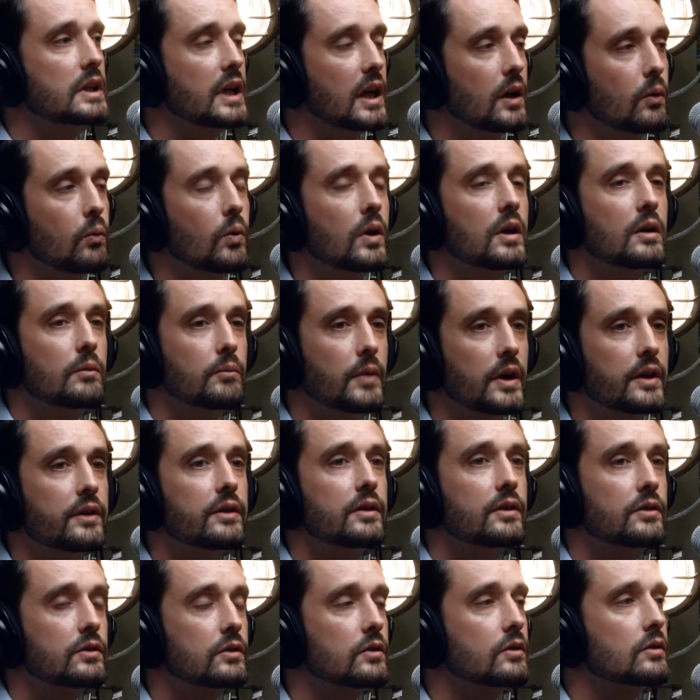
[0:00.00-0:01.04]
Yeah, one a month
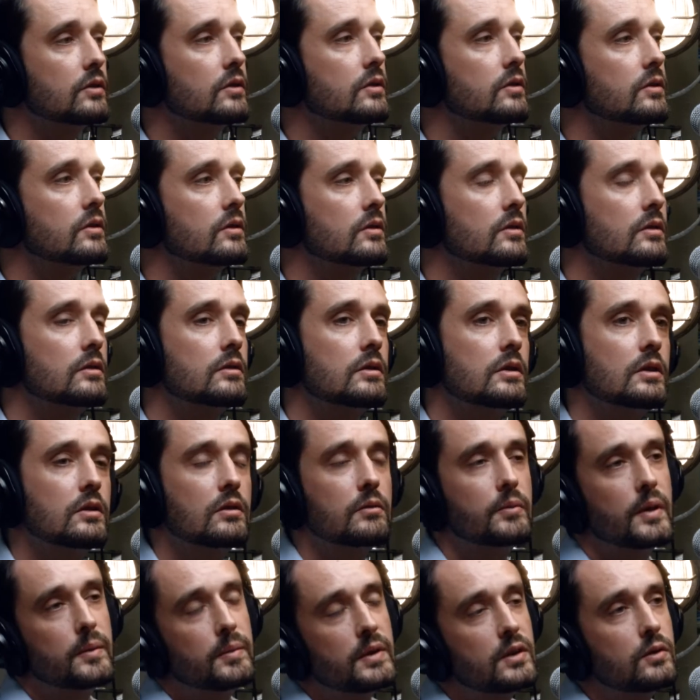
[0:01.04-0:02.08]
is good. So,
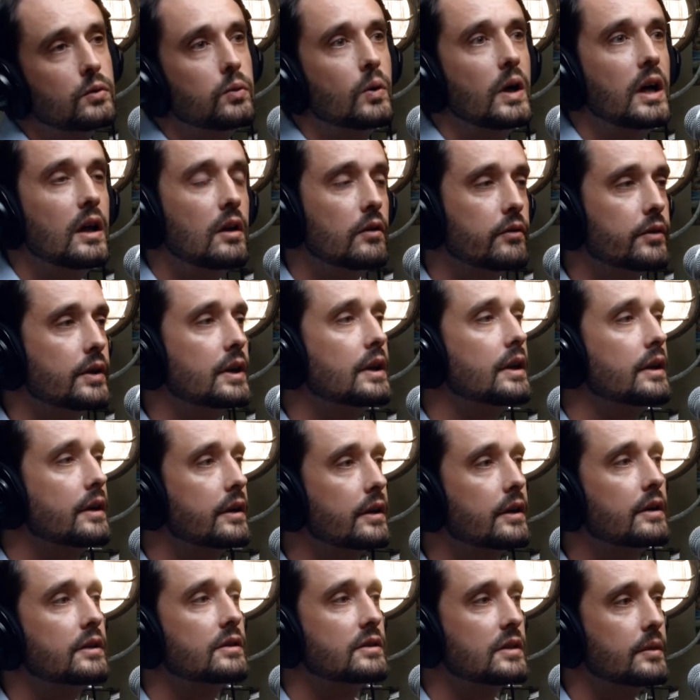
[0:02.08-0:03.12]
maybe 12 a
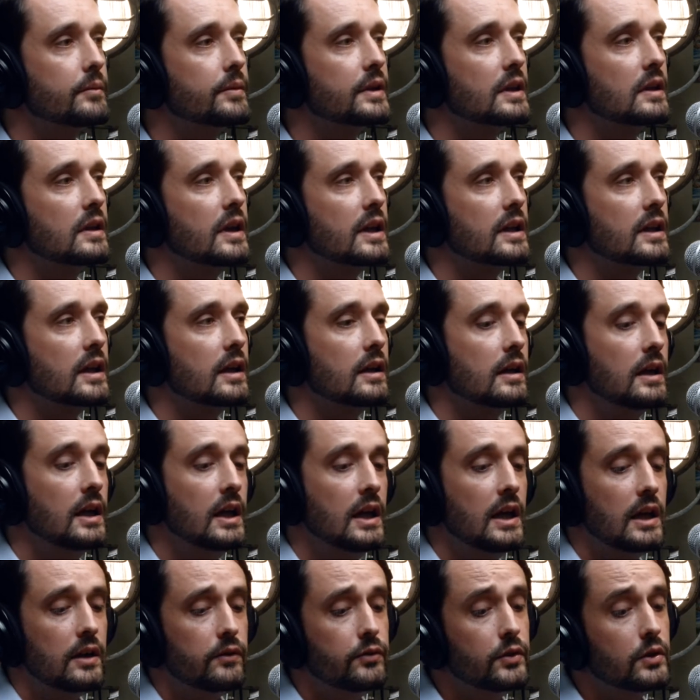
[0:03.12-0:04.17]
year, something like that.
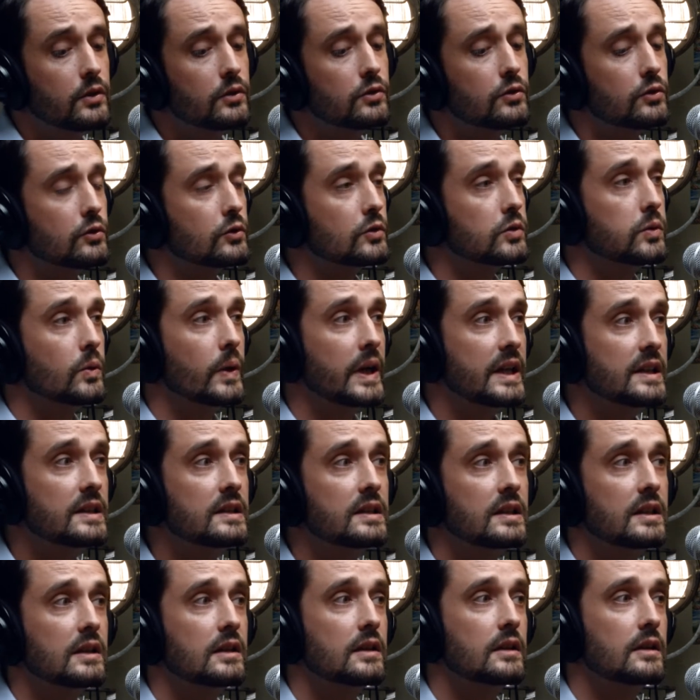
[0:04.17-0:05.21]
If you can do
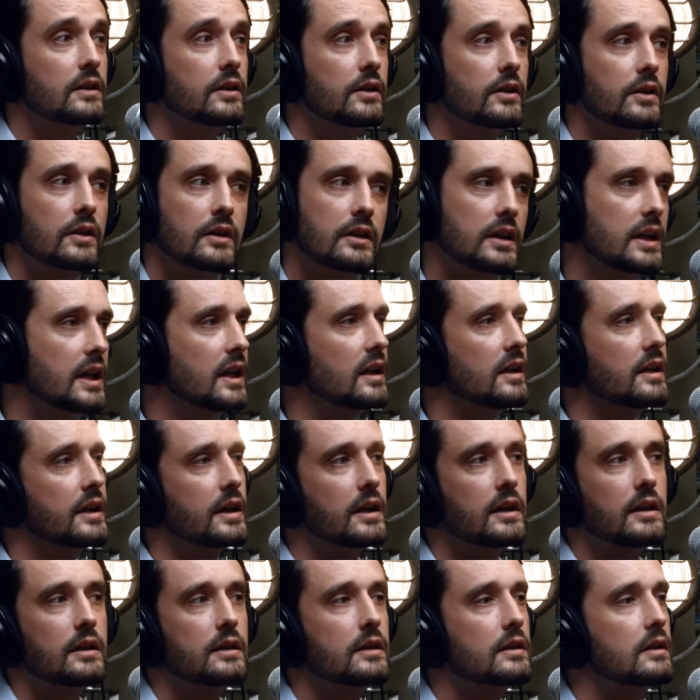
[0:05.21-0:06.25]
20 in a year, killing
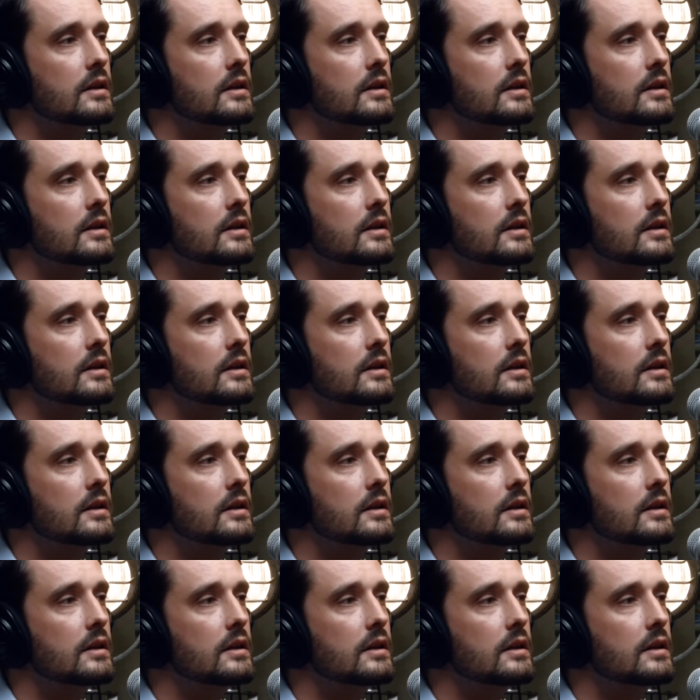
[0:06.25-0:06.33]
it.